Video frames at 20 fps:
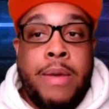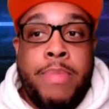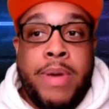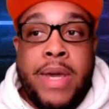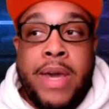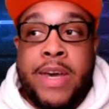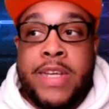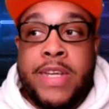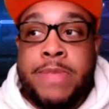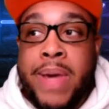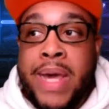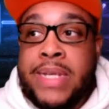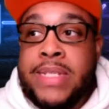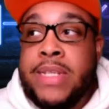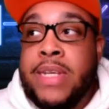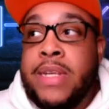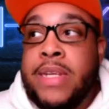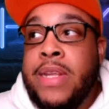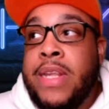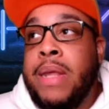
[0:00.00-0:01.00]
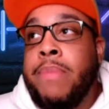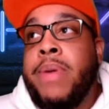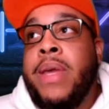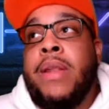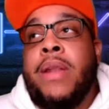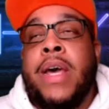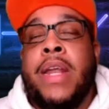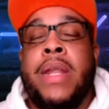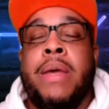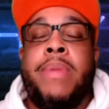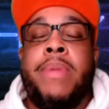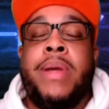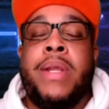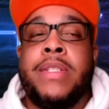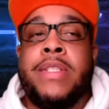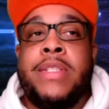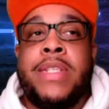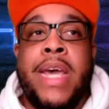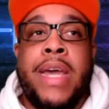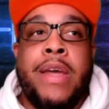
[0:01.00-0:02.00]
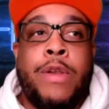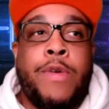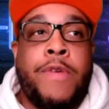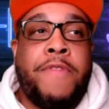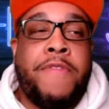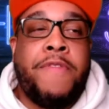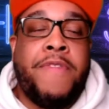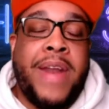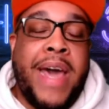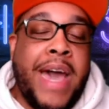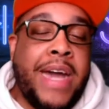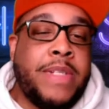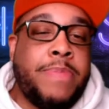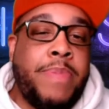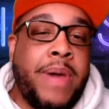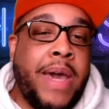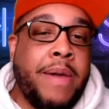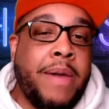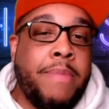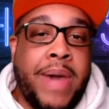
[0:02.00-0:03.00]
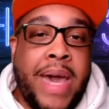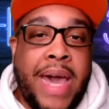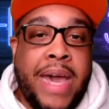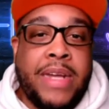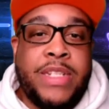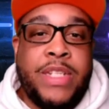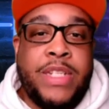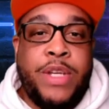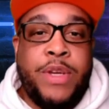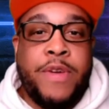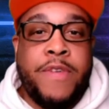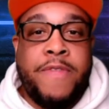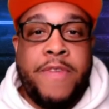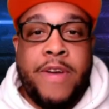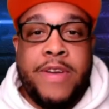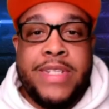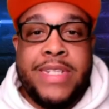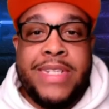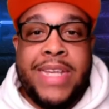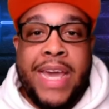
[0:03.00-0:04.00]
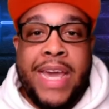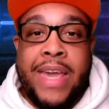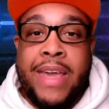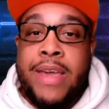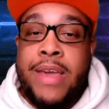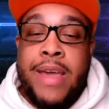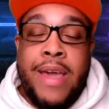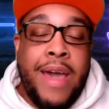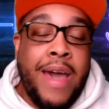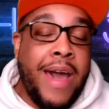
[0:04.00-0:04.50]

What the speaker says: Because basically, let me just take a little flashback back to your first date.